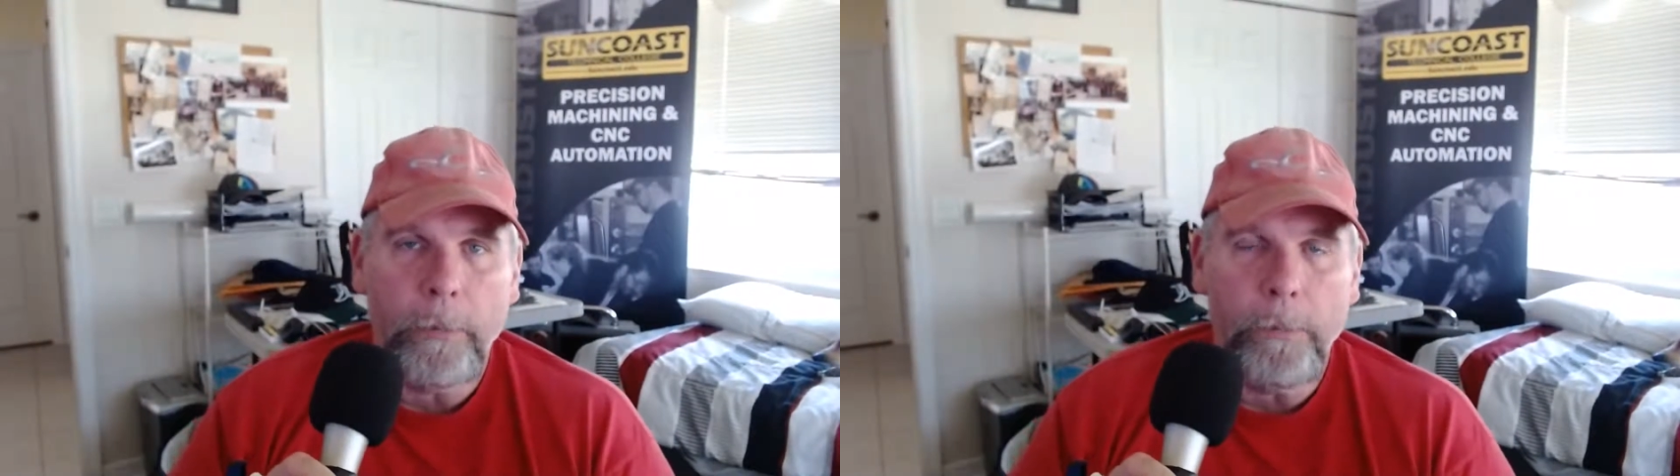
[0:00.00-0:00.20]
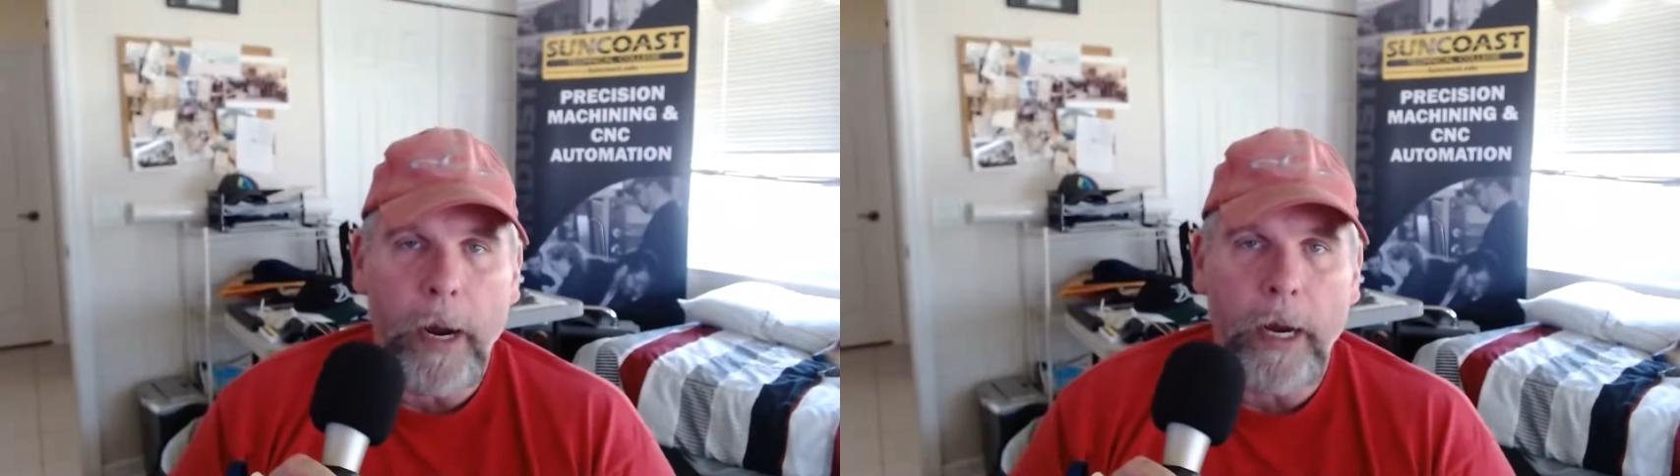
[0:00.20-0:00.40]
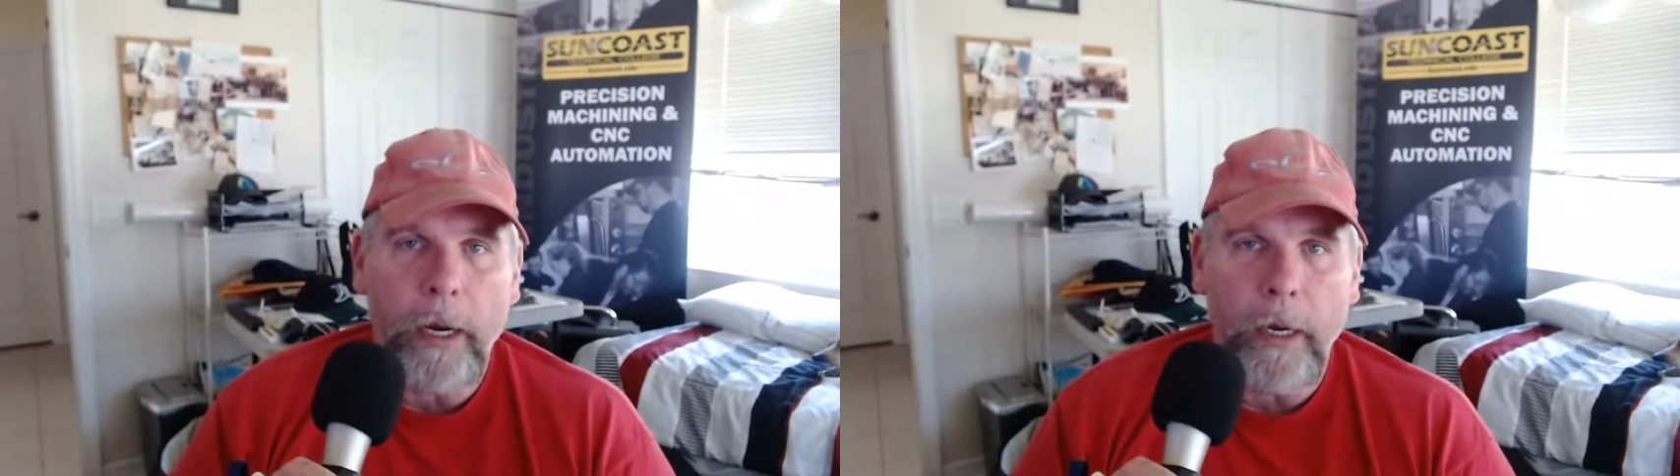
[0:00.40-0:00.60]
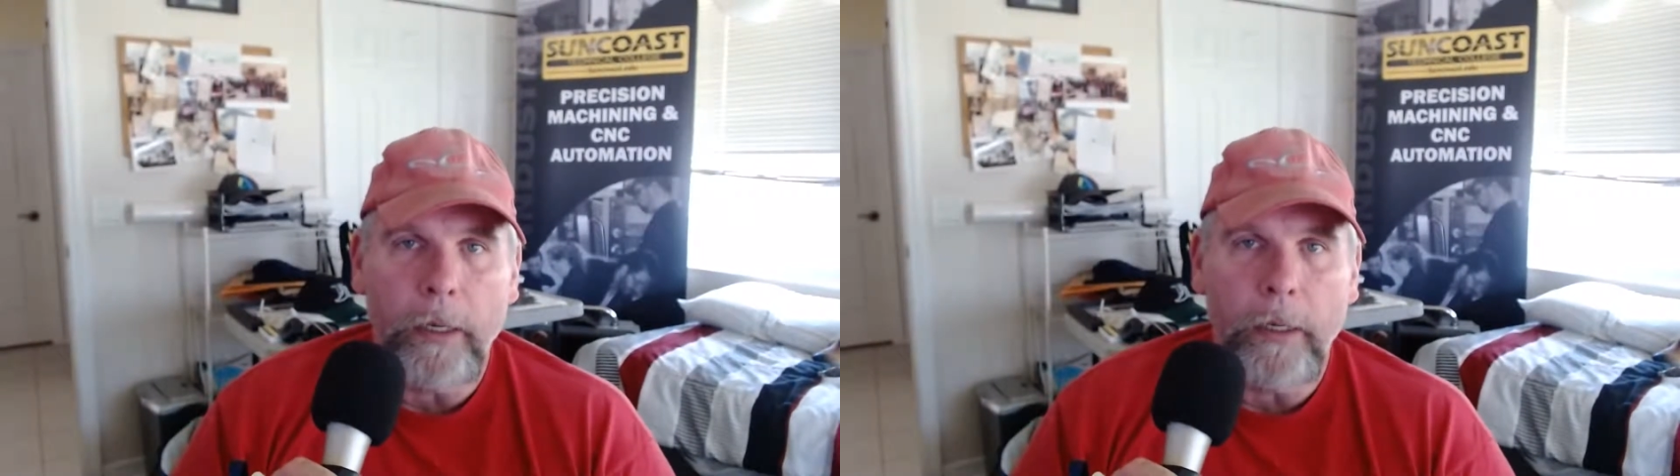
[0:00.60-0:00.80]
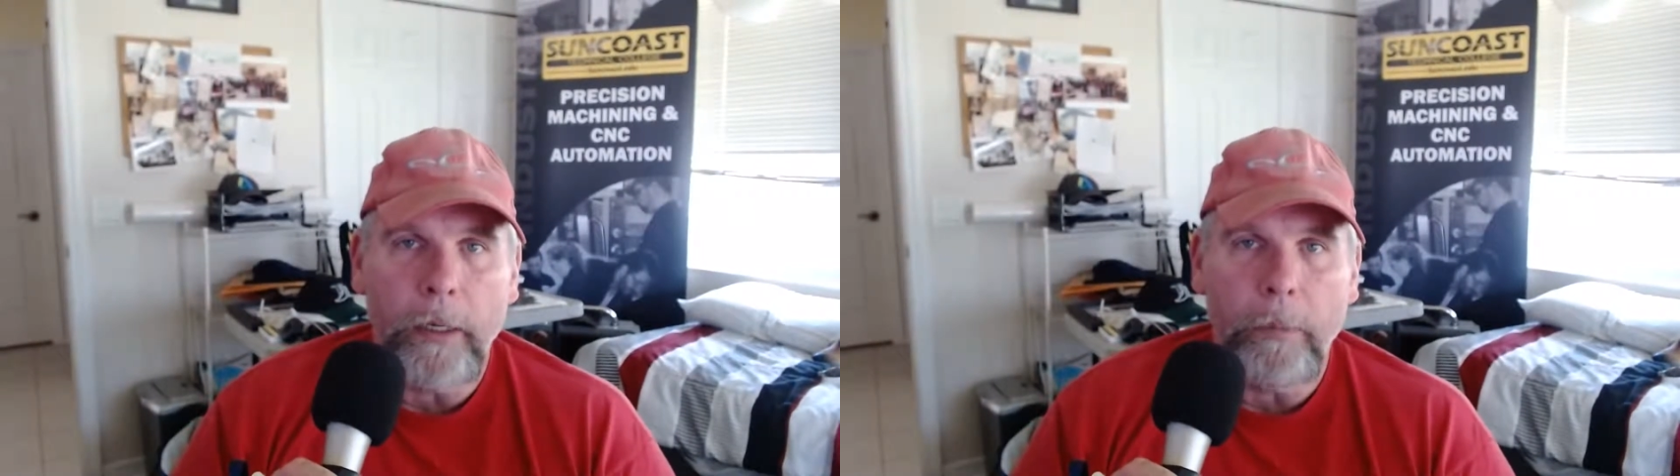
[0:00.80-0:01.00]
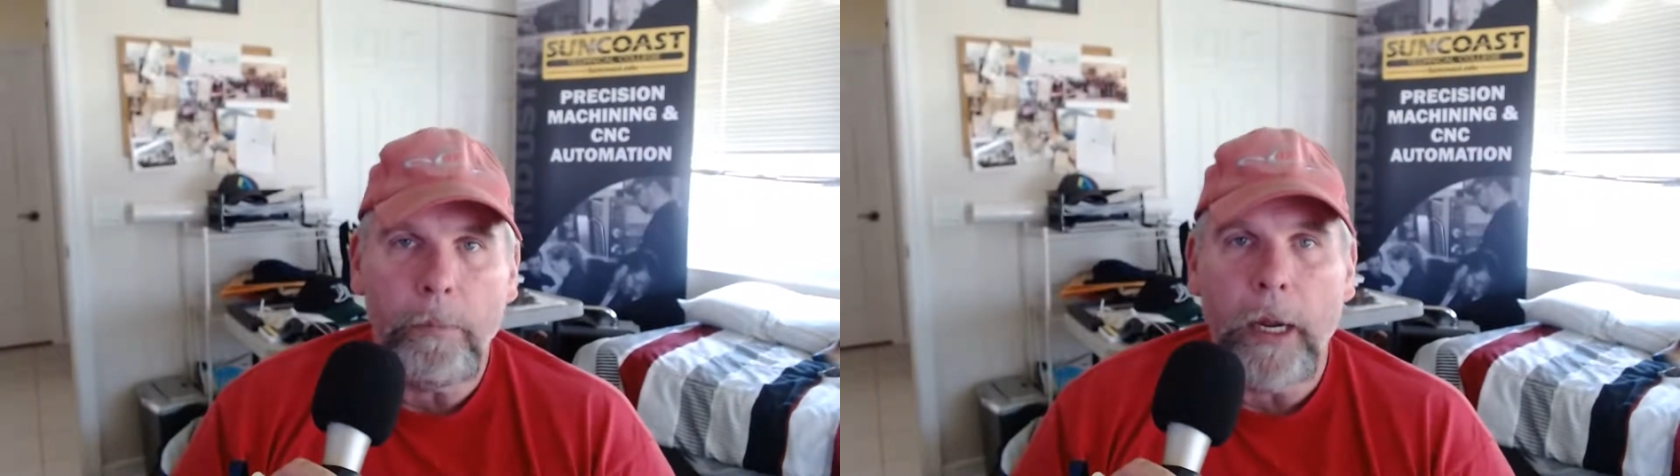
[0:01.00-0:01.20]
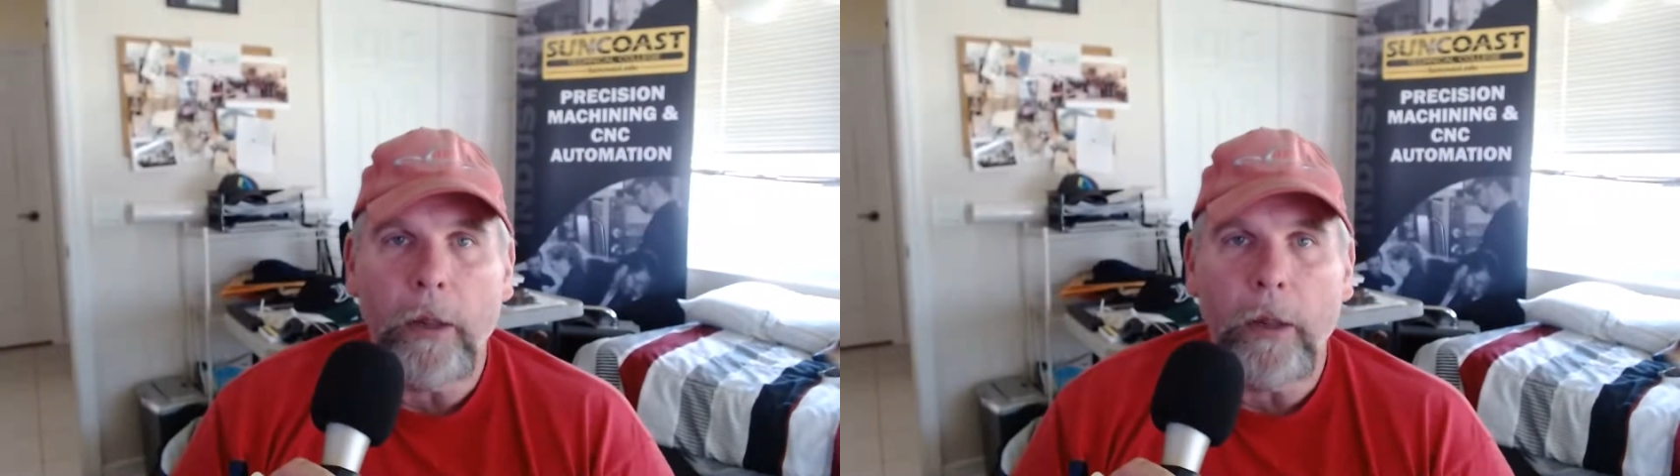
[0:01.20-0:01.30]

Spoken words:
mic in my